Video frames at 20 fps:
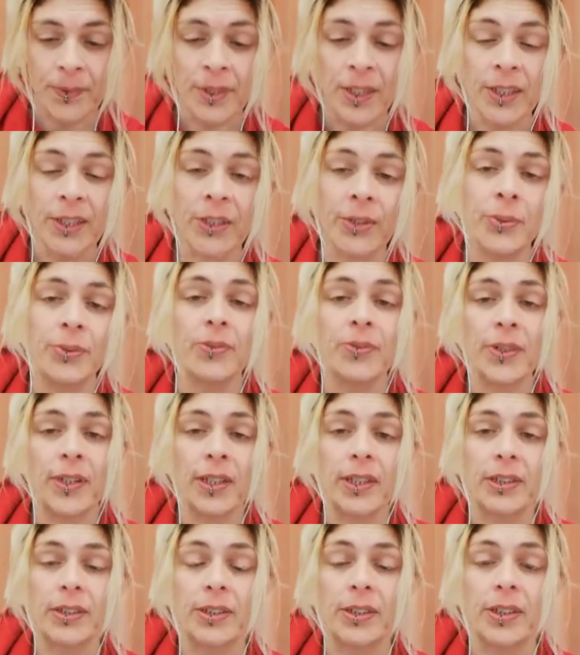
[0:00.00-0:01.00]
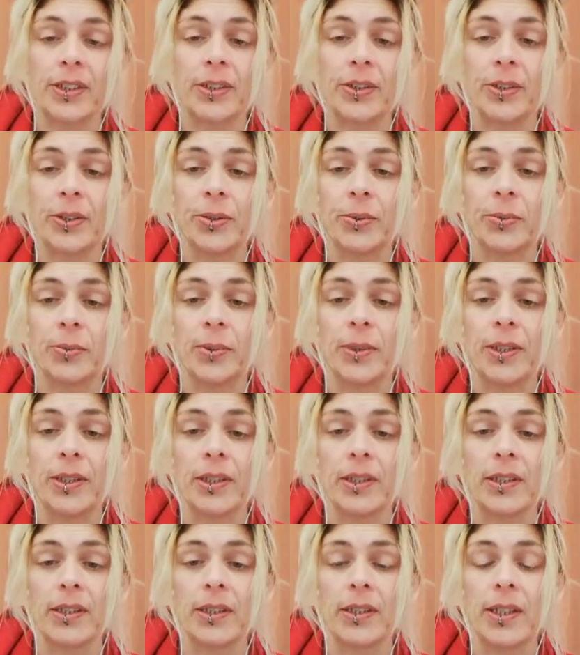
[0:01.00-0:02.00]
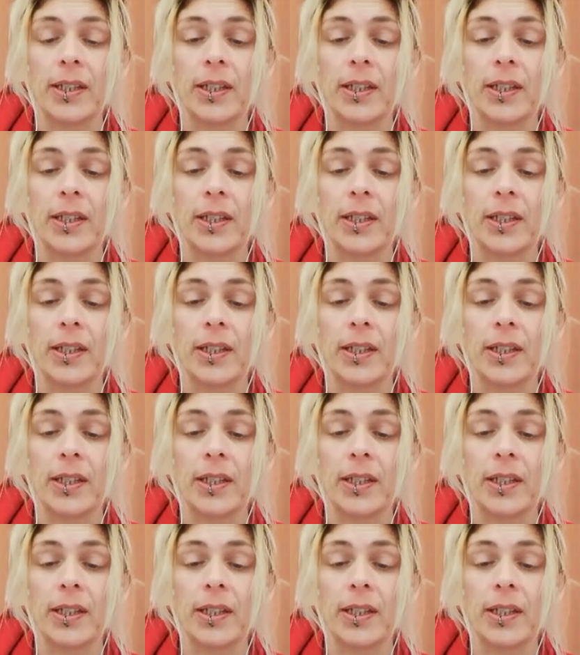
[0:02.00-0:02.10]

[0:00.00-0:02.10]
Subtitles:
You'll find that you will